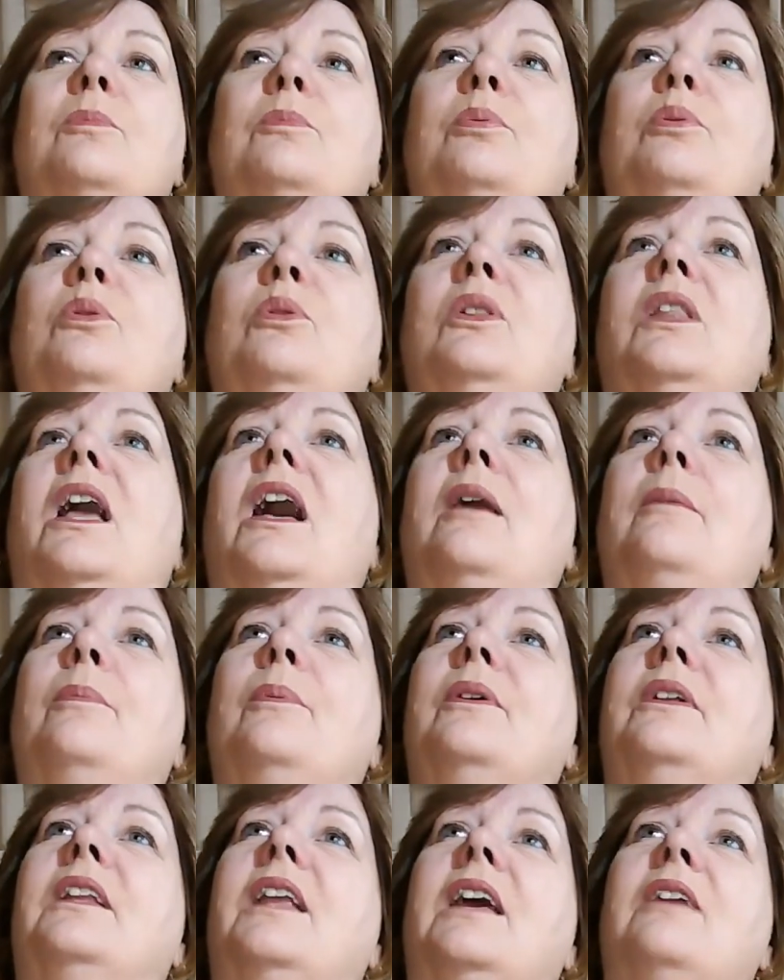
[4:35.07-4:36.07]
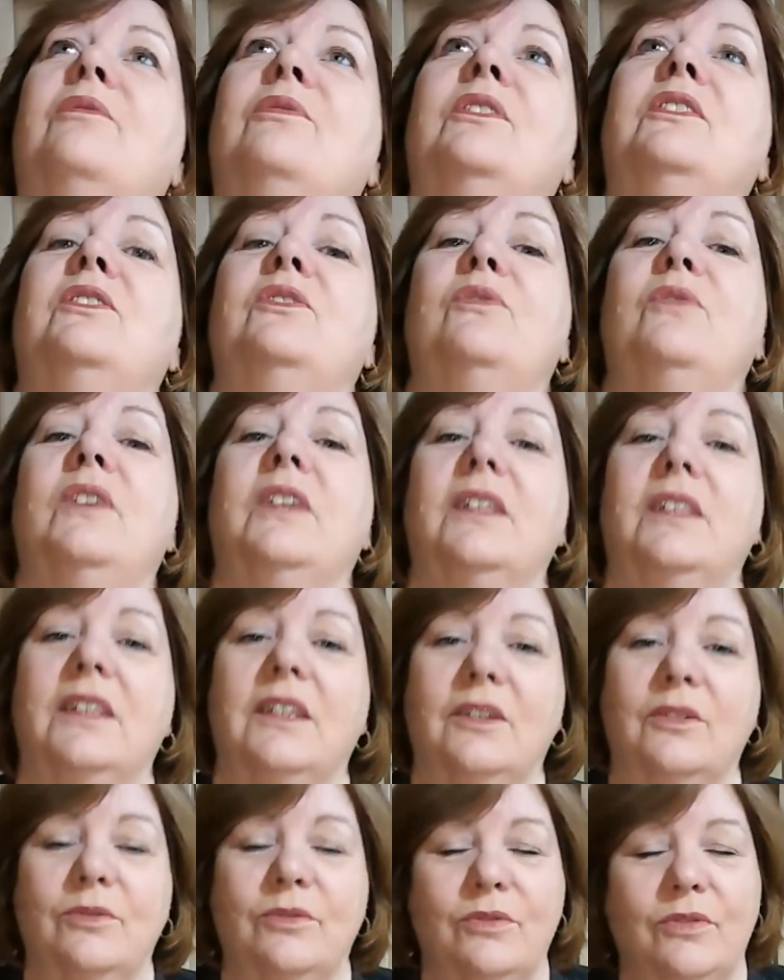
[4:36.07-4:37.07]
pull up and have this
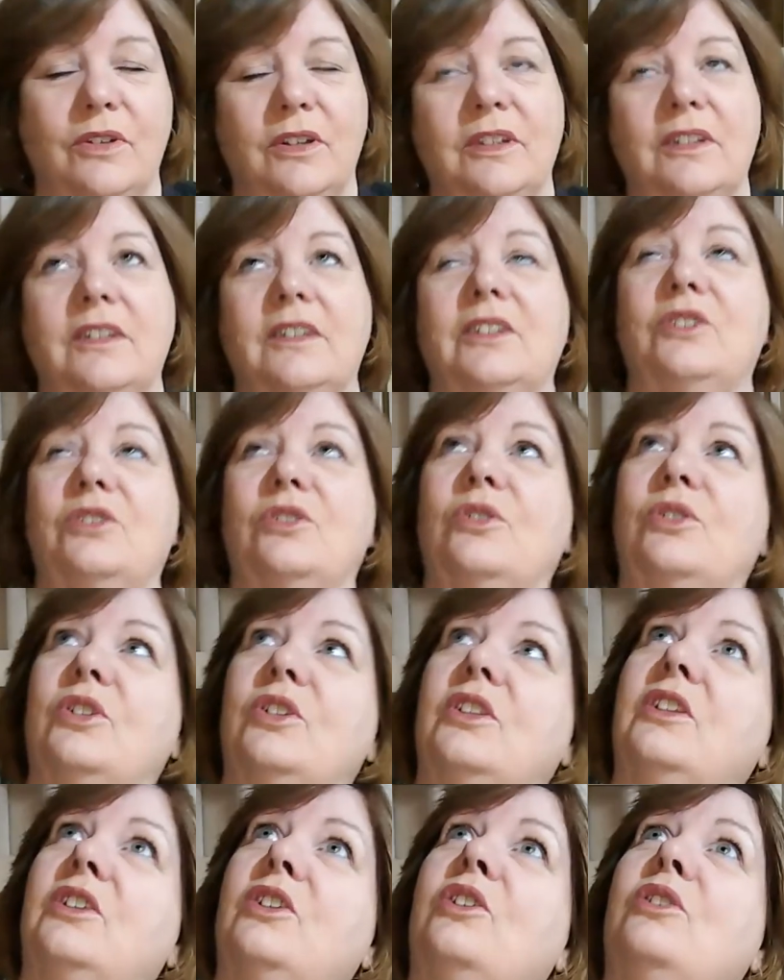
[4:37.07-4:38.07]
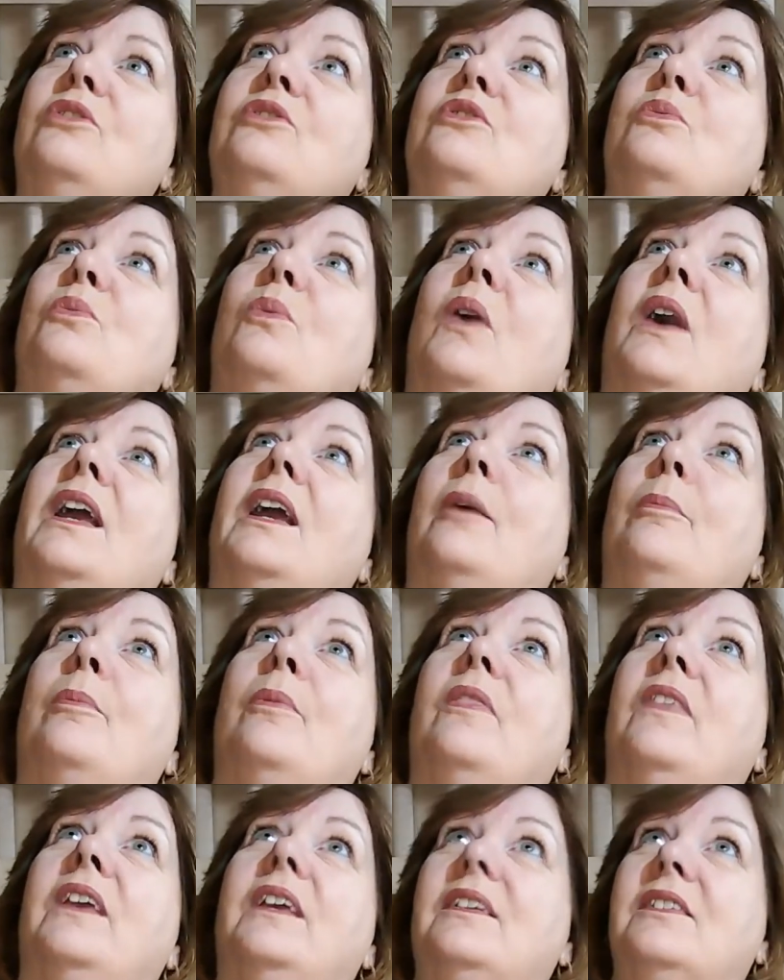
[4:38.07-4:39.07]
feeling of, that the note's way up
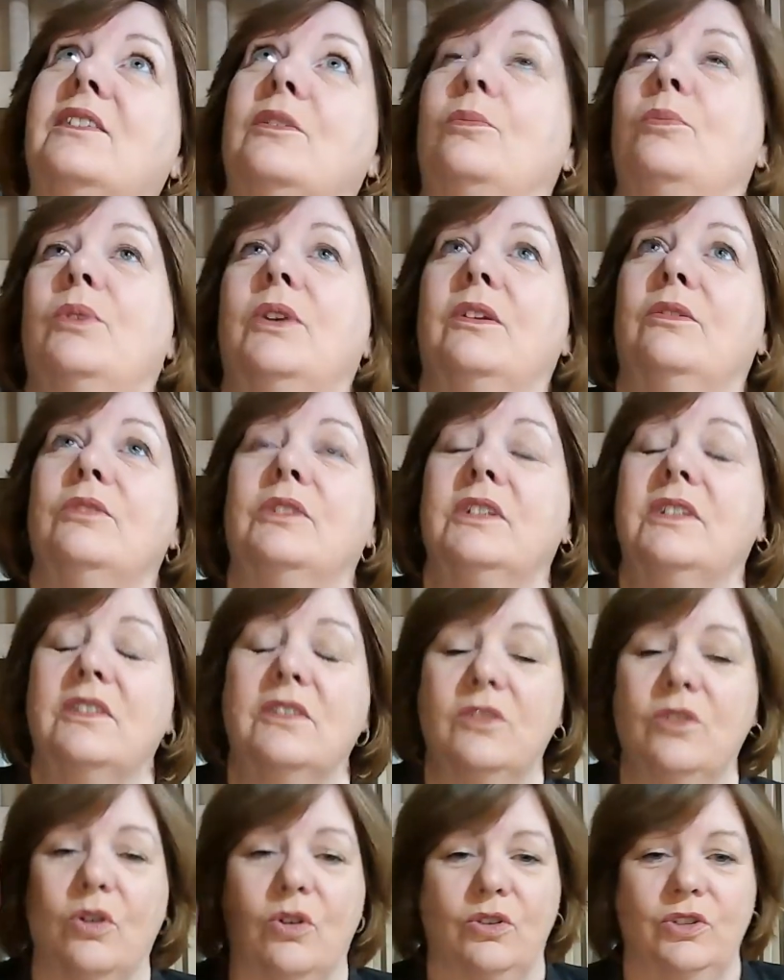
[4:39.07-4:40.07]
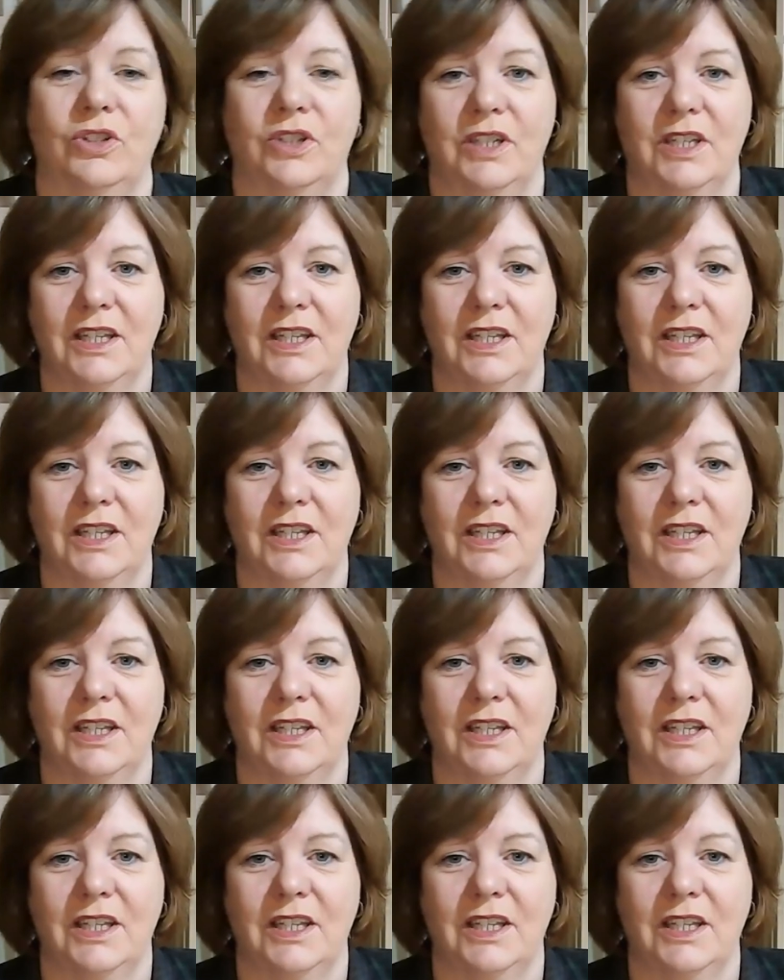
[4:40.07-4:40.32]
there somewhere. It's not.